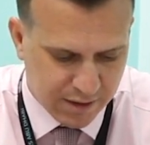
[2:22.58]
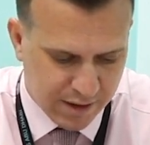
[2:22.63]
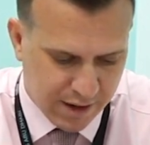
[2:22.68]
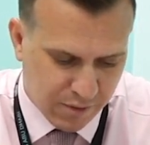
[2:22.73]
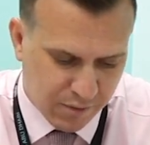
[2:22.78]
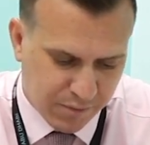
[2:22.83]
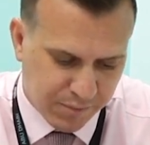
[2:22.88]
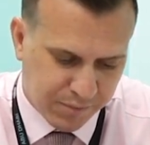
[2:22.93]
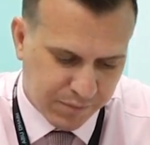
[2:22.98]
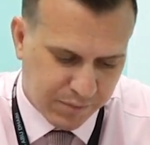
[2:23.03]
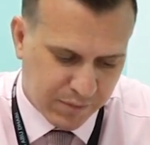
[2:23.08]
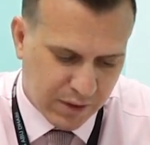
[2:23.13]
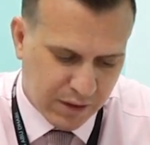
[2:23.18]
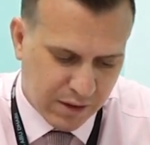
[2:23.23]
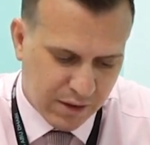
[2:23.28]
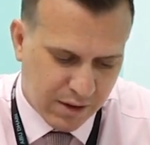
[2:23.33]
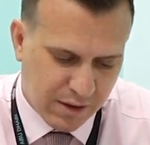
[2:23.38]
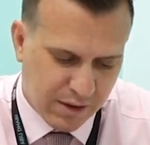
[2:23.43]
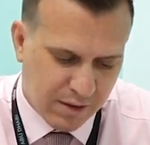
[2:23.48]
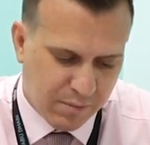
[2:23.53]
Now,
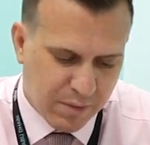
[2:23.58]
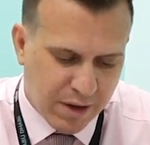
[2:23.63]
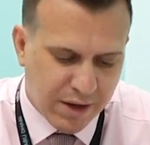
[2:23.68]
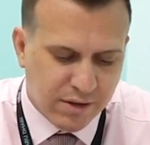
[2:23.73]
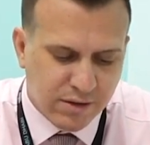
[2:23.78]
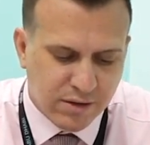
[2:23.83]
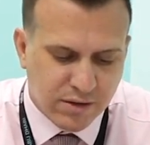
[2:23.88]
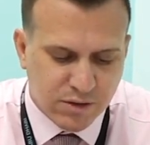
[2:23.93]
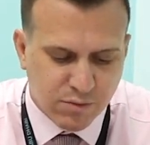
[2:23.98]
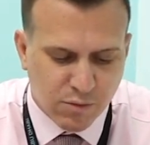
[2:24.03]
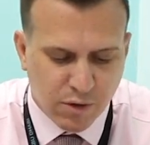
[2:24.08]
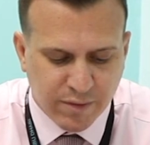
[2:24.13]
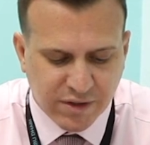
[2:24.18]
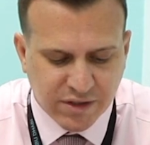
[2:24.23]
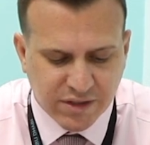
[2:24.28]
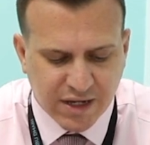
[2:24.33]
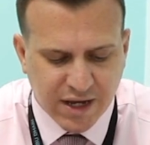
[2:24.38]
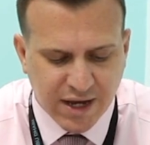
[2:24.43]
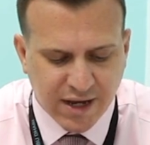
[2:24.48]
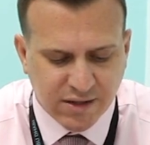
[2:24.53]
Ben's mum
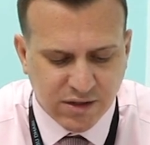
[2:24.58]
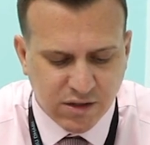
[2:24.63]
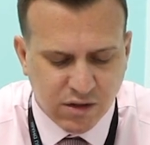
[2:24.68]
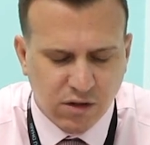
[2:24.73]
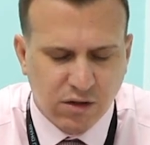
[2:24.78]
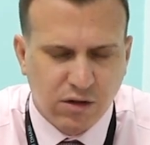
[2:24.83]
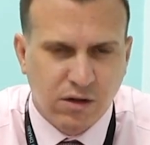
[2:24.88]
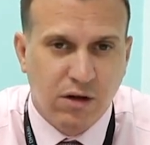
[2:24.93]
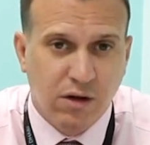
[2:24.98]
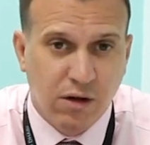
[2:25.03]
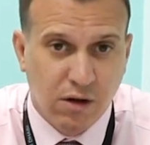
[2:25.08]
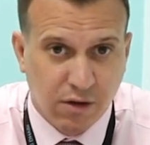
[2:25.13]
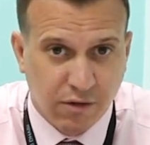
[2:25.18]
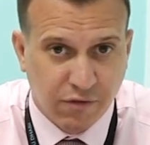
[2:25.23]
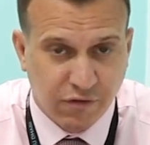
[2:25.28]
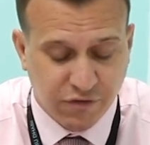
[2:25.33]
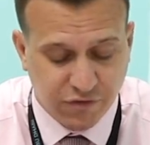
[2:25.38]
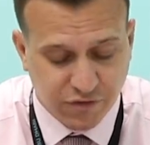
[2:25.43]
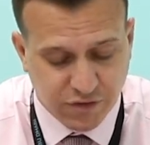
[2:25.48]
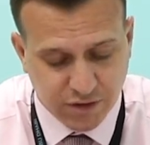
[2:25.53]
and dad
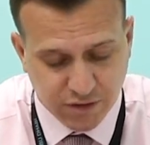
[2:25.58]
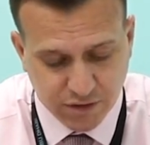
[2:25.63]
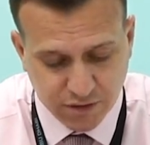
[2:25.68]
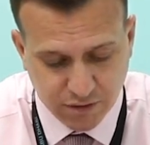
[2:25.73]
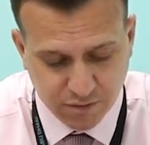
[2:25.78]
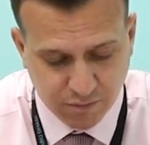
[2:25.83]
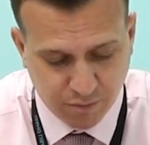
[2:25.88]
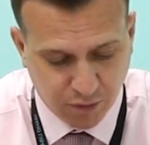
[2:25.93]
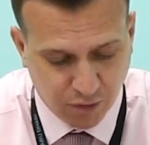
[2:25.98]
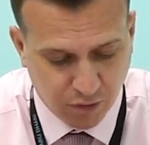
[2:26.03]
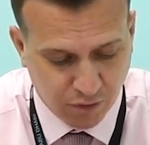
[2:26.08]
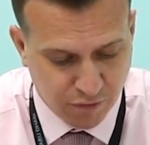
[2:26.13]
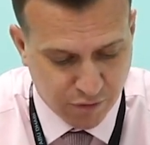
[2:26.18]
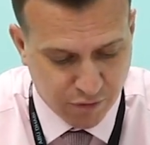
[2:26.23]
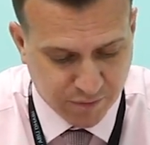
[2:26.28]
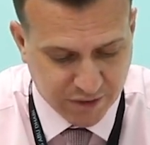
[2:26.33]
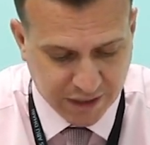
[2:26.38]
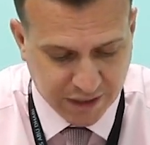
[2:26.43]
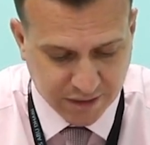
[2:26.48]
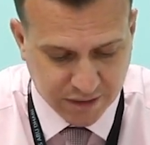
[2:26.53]
loved
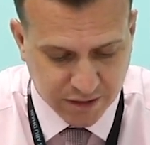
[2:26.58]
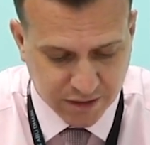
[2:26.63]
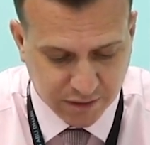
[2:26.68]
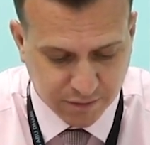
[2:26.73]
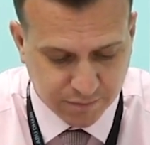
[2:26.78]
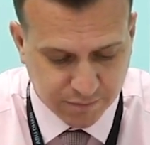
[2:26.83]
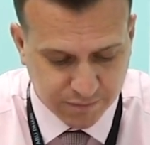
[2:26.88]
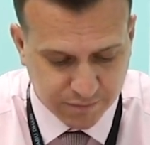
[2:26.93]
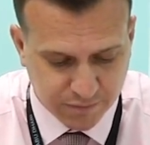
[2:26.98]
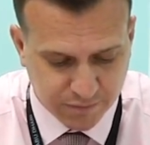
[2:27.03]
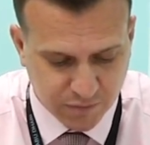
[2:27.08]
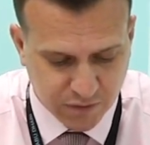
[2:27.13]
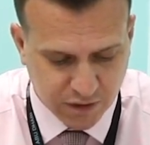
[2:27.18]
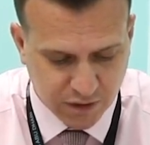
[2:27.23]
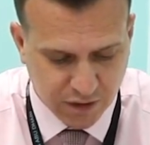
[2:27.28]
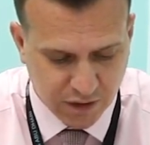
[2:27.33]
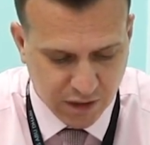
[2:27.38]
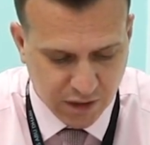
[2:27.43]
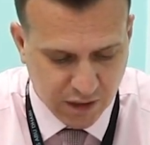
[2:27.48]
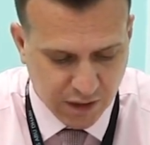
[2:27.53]
ballroom dancing.
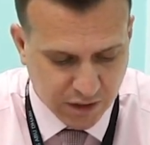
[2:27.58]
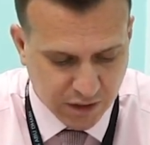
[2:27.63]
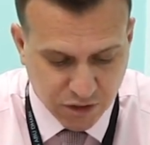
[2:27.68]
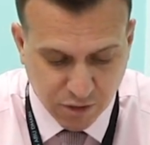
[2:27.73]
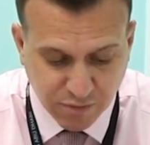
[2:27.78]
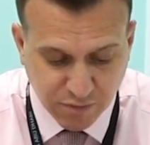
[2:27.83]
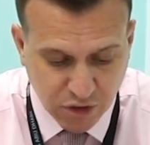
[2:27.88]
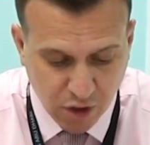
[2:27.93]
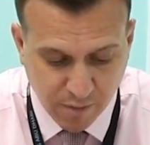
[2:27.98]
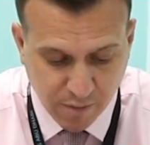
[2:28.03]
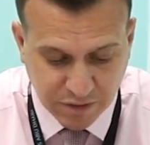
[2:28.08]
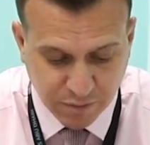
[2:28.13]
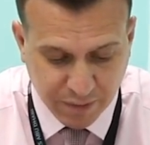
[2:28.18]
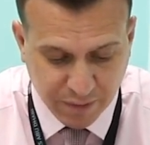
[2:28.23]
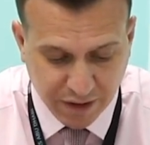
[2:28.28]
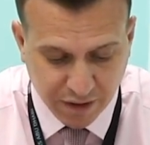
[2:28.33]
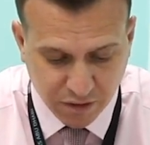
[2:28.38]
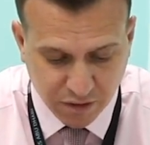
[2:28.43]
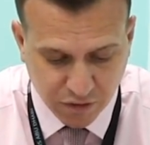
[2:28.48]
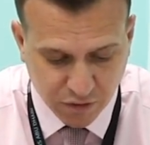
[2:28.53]
Sometimes
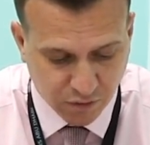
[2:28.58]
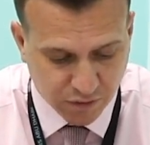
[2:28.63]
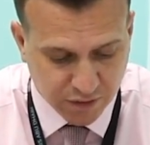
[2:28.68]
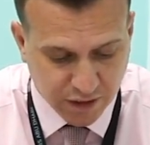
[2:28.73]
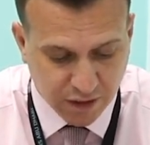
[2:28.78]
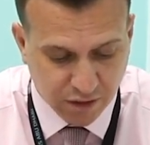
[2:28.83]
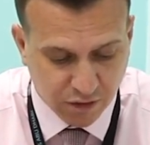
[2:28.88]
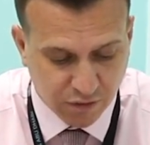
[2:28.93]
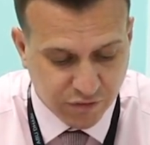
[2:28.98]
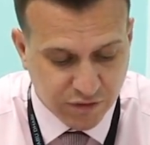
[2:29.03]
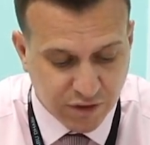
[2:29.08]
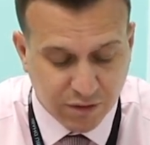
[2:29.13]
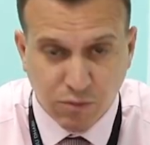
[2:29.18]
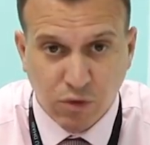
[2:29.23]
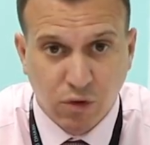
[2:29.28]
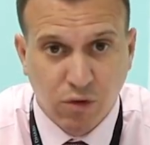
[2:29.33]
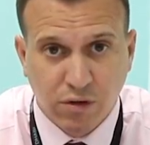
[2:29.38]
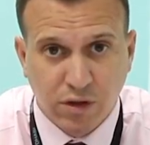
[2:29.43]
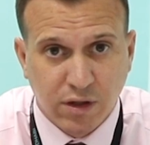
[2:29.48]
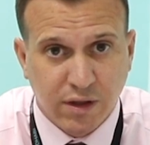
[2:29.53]
Ben thought they loved it
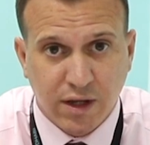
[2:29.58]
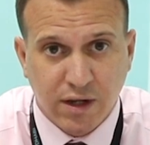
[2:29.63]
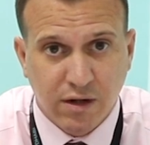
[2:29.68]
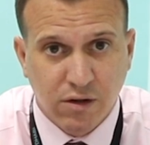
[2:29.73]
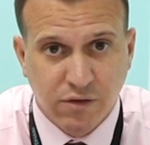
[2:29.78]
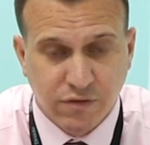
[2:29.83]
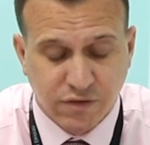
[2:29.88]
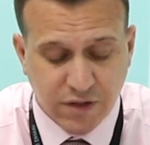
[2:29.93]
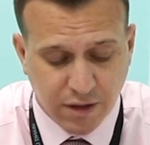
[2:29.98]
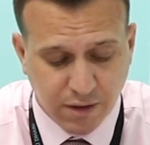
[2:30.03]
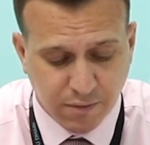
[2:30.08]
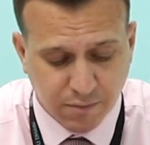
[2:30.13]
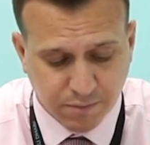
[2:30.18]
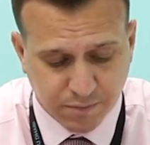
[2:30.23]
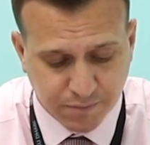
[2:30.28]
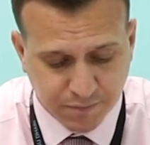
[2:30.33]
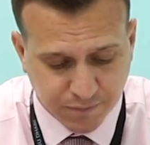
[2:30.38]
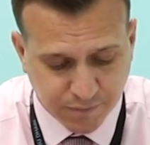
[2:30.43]
more than they loved him.